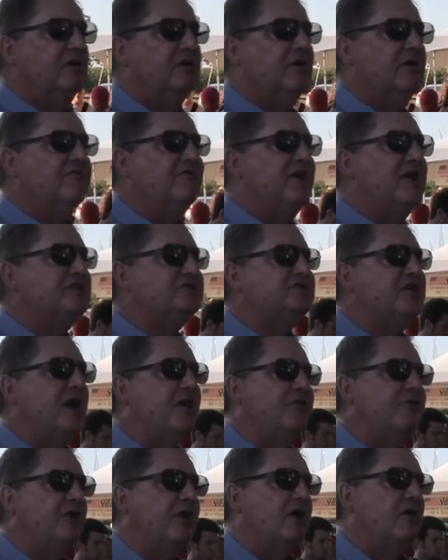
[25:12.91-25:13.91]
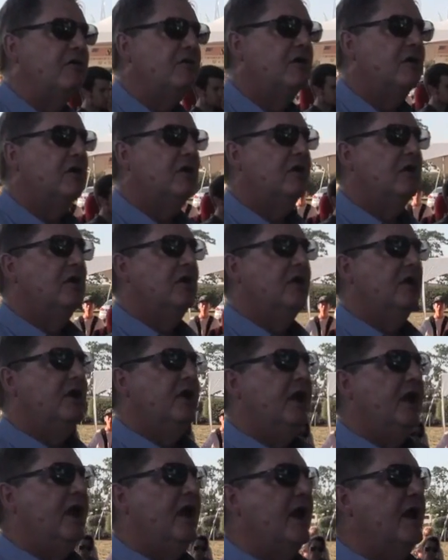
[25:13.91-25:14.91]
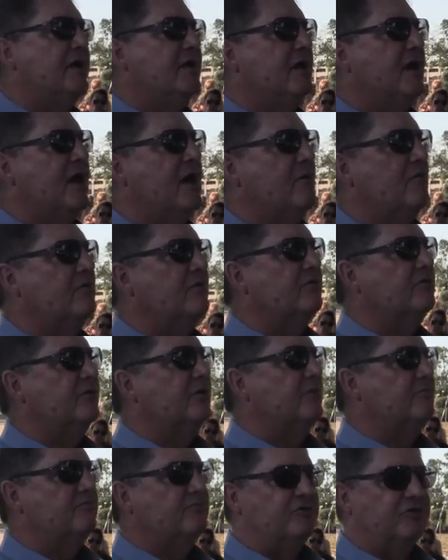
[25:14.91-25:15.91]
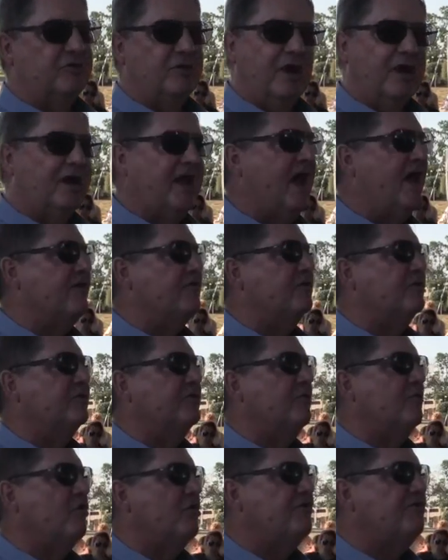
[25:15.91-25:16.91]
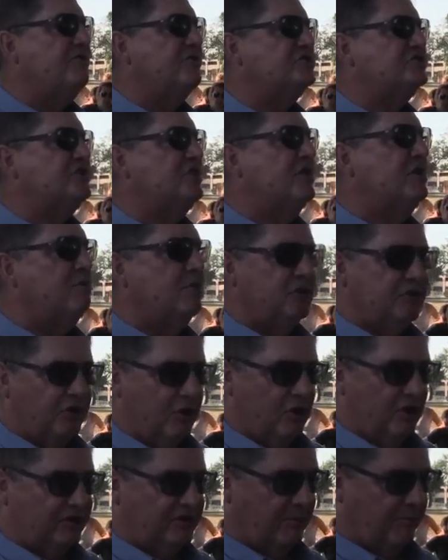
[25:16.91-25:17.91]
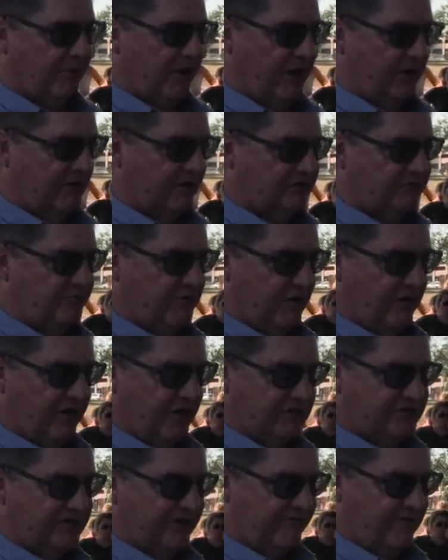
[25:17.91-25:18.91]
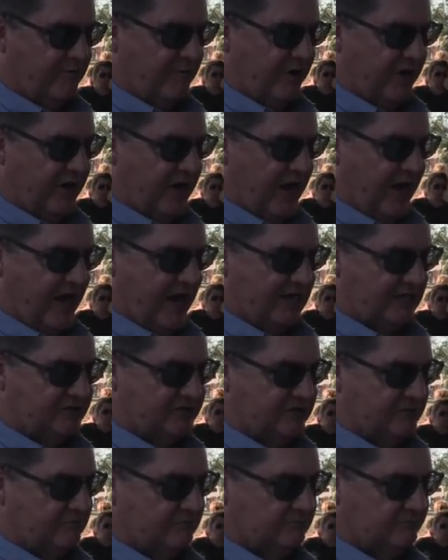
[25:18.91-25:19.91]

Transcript: events out there, and uh, the again, the more efficiently we do it, the better experience everybody has.